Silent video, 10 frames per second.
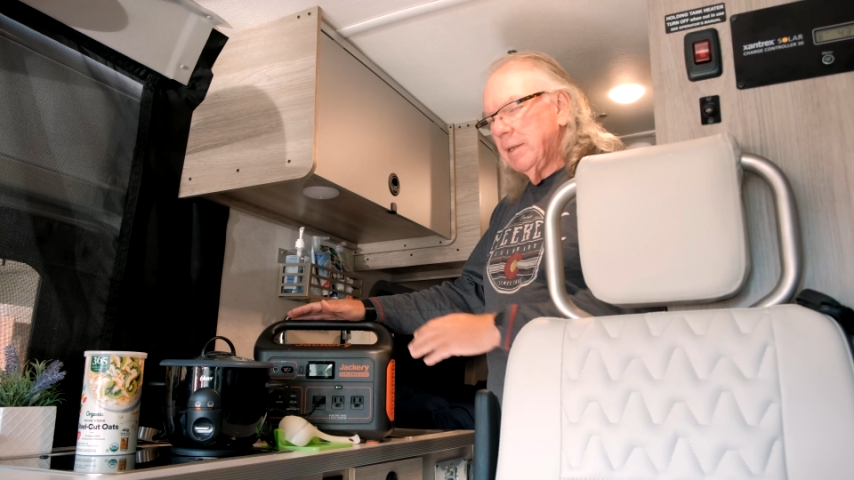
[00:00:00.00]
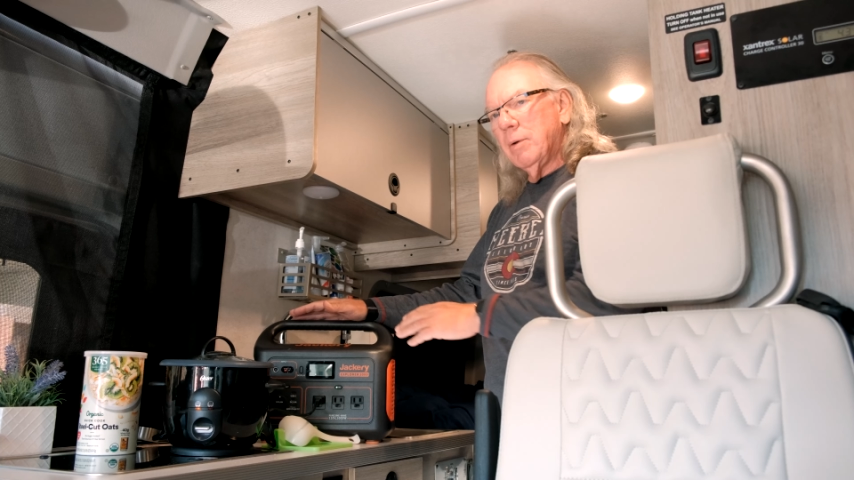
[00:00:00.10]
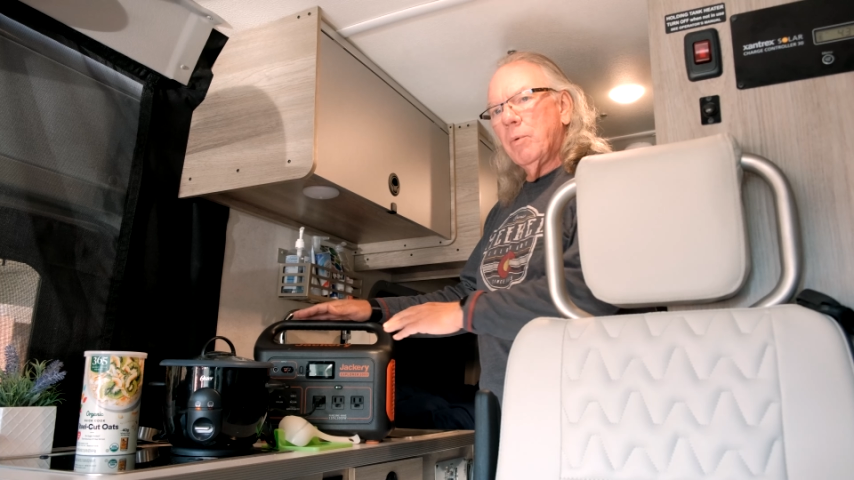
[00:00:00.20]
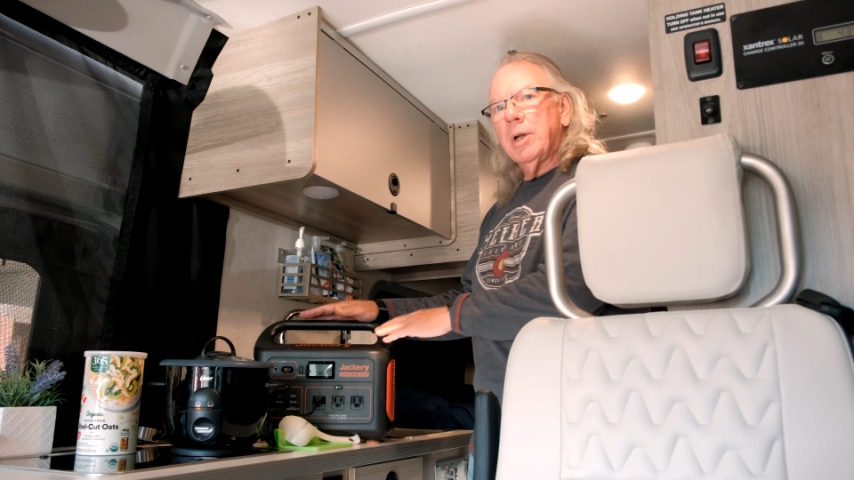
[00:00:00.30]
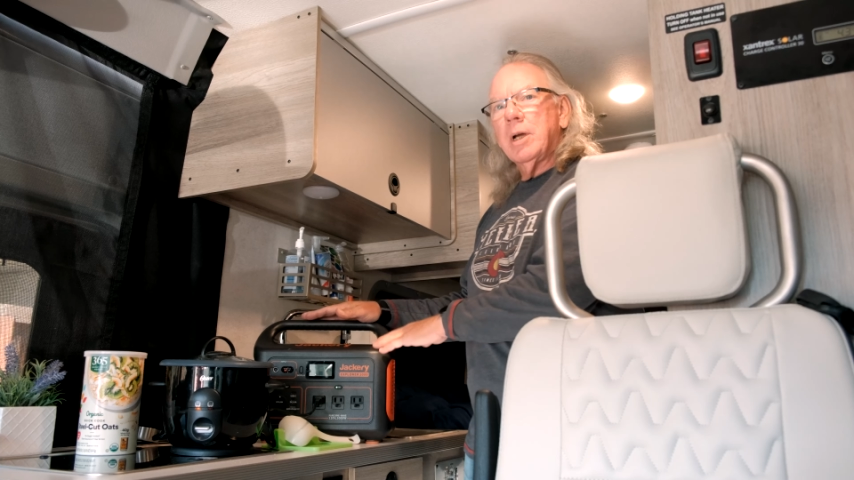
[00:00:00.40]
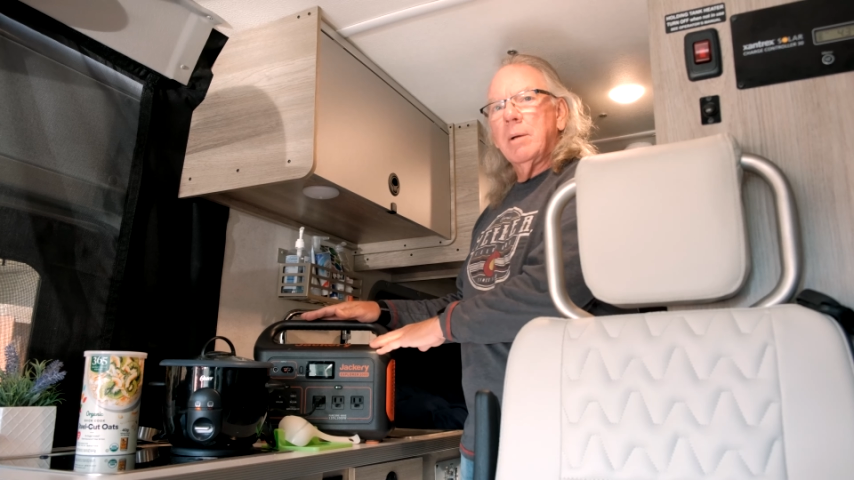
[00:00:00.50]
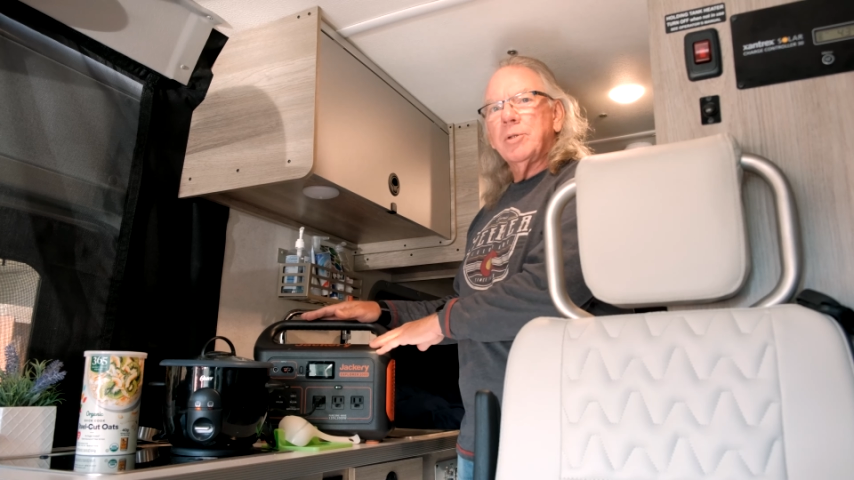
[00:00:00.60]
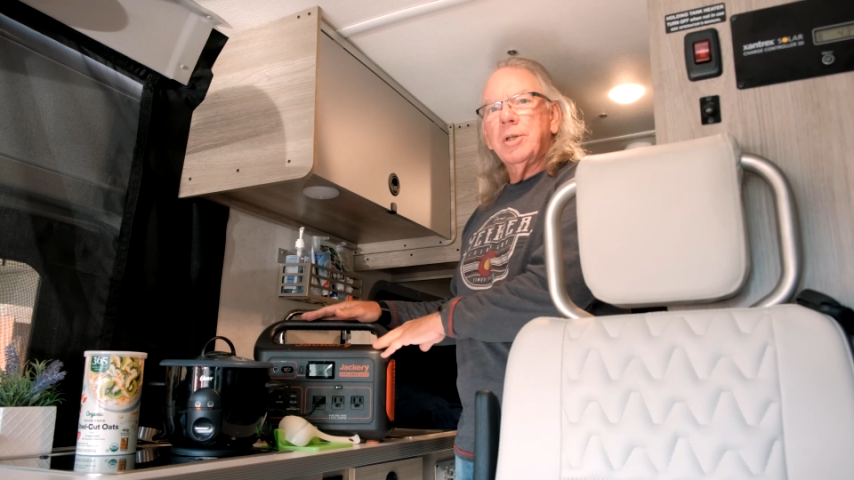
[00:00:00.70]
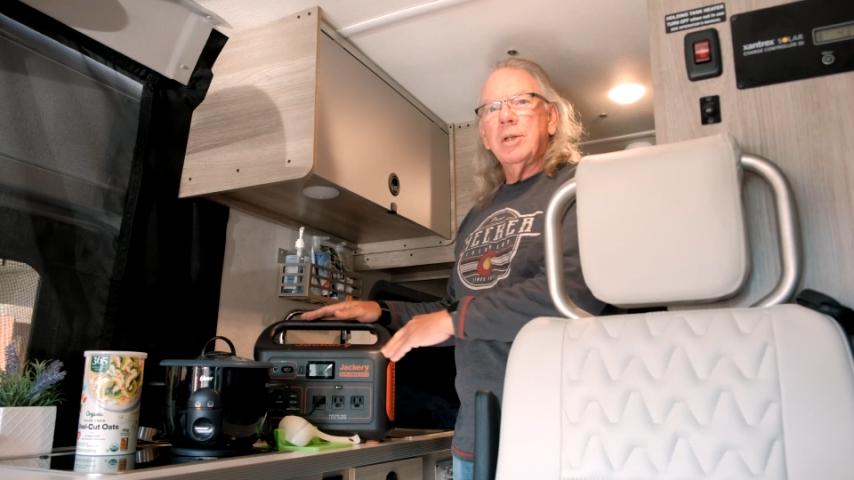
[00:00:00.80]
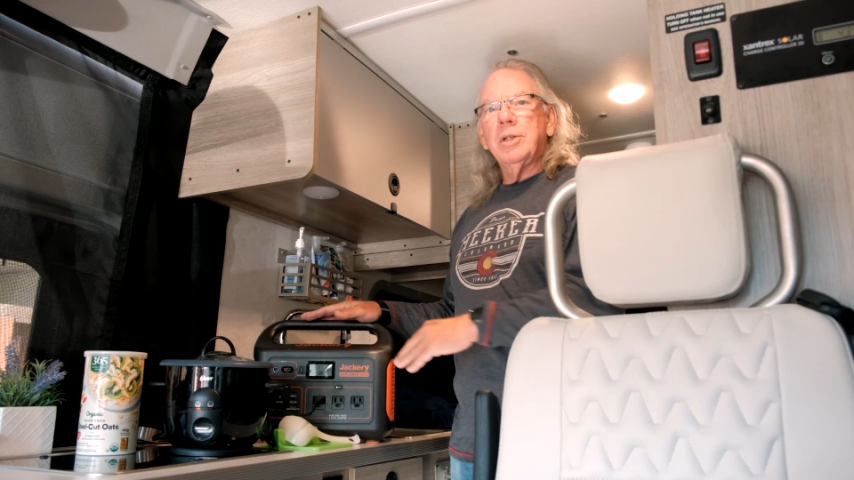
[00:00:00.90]
when it comes
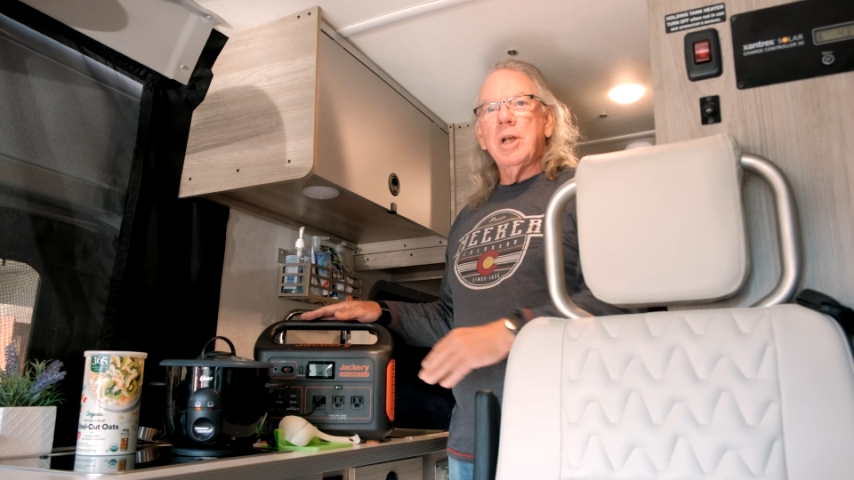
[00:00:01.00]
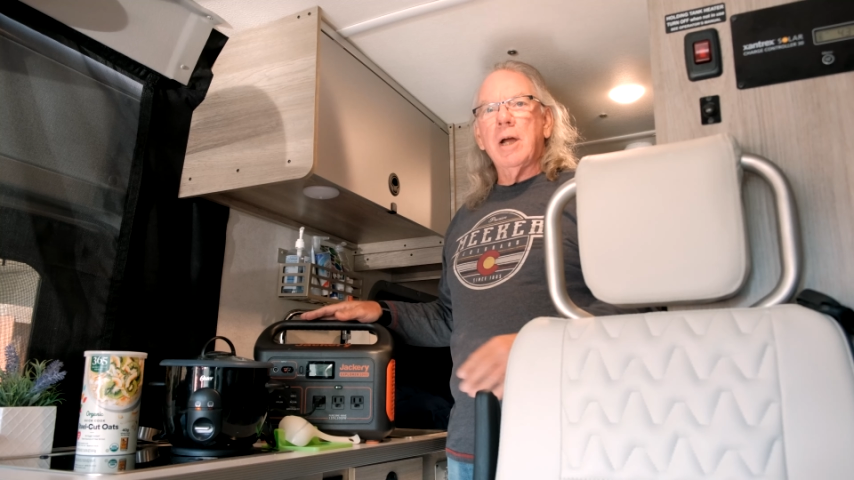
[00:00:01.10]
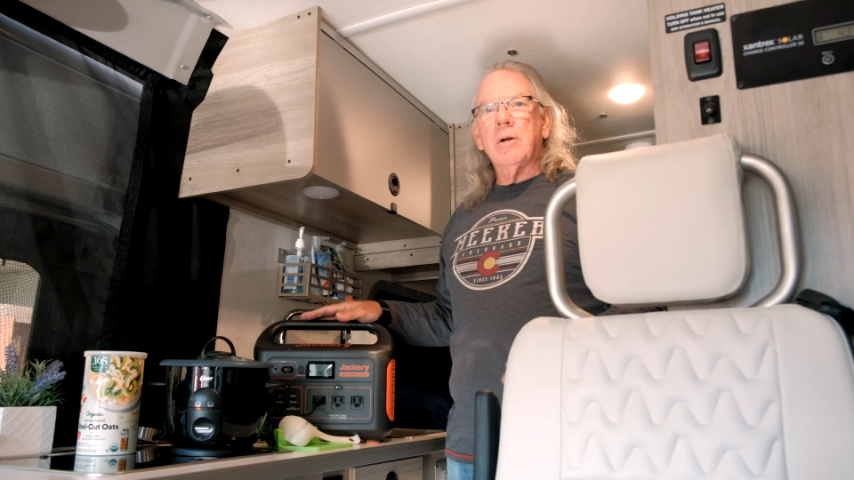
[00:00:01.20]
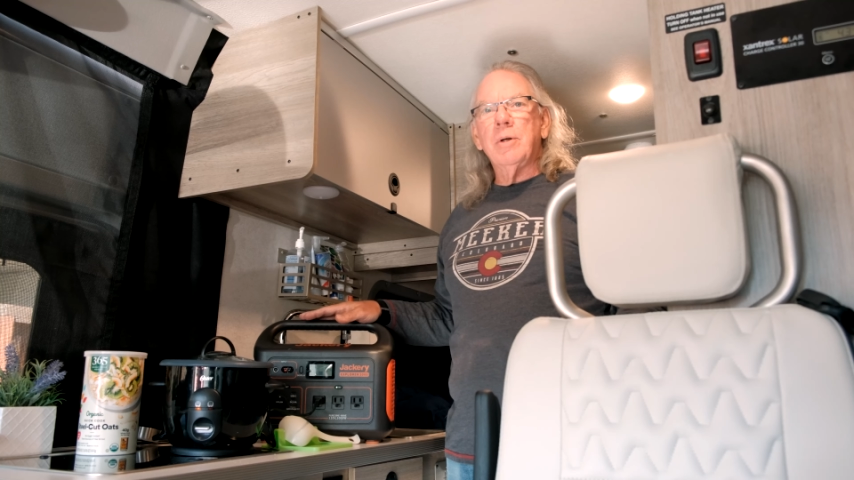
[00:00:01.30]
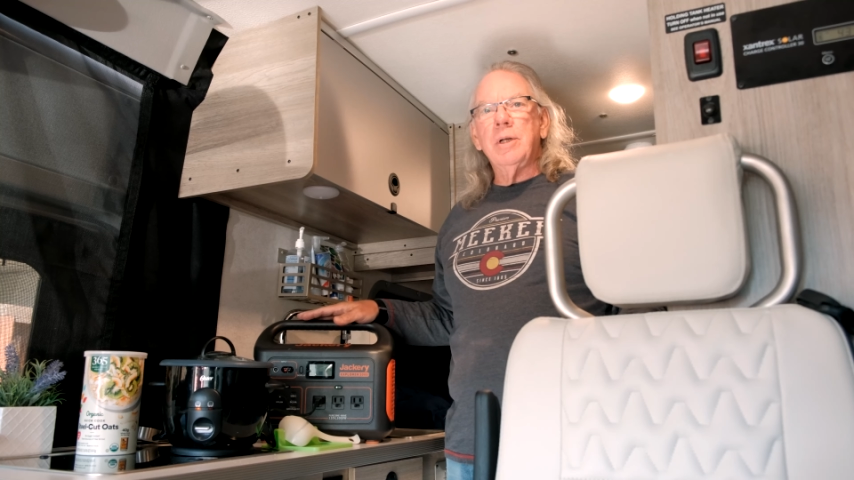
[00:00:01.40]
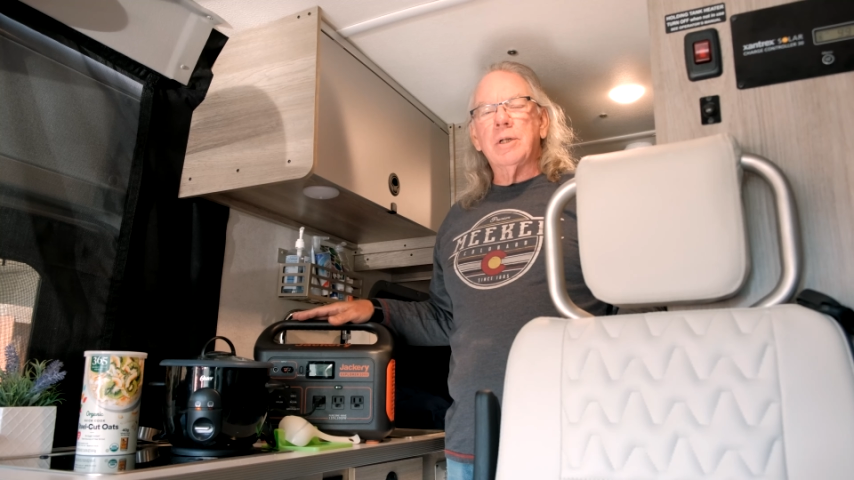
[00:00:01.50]
to the Jackery